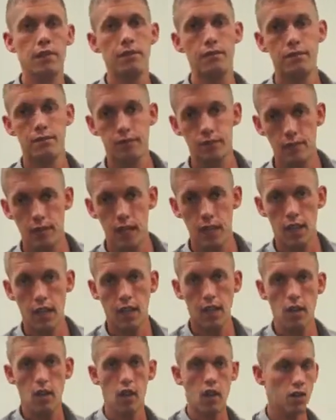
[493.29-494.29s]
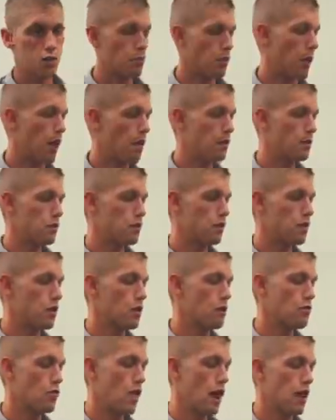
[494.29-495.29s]
it can cause problems
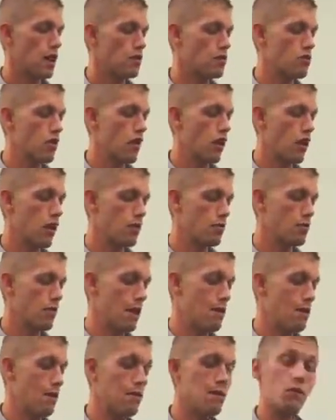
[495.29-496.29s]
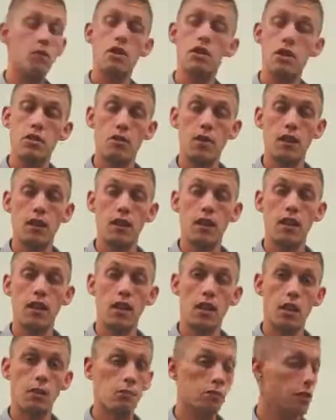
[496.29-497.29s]
with your grind draw, maybe even
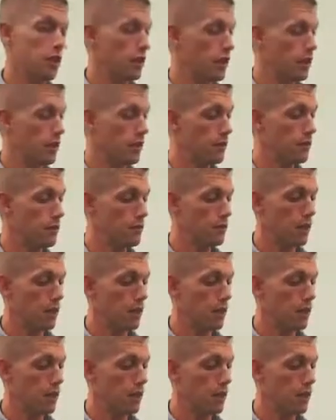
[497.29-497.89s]
restricting it completely.